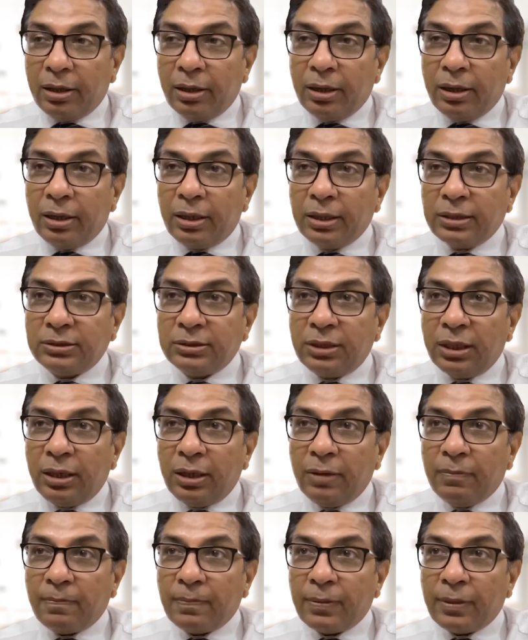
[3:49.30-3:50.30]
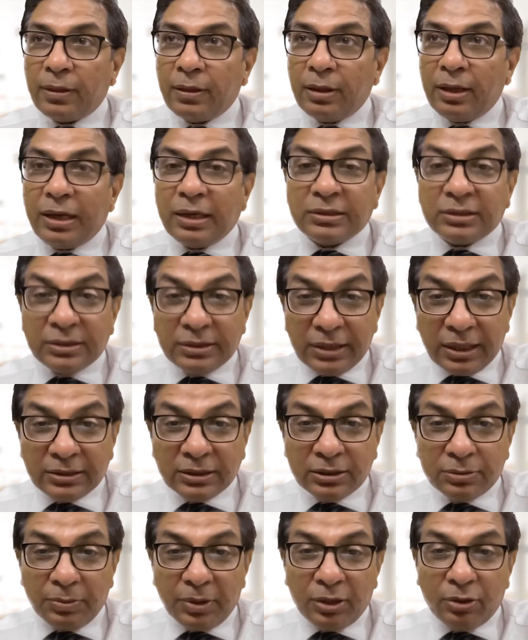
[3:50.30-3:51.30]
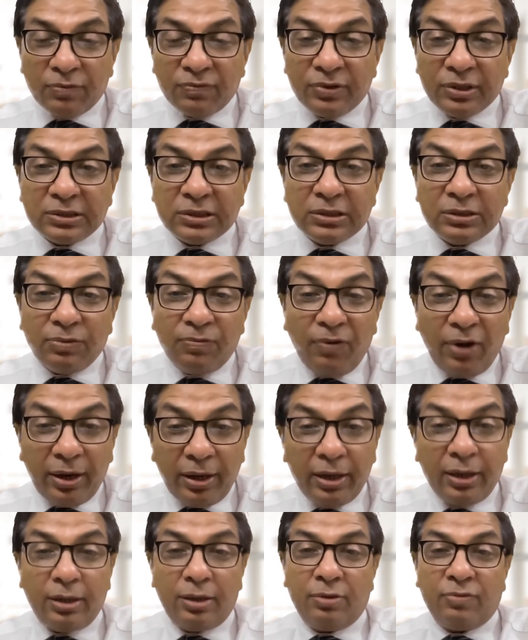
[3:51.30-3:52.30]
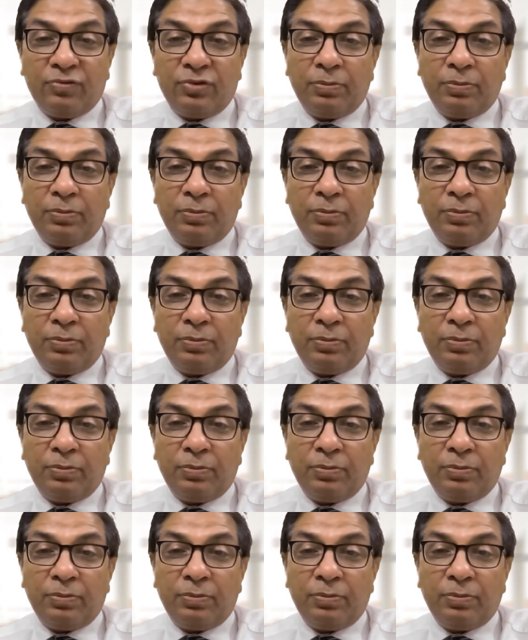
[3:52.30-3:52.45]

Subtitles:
it is the assessment of the severity of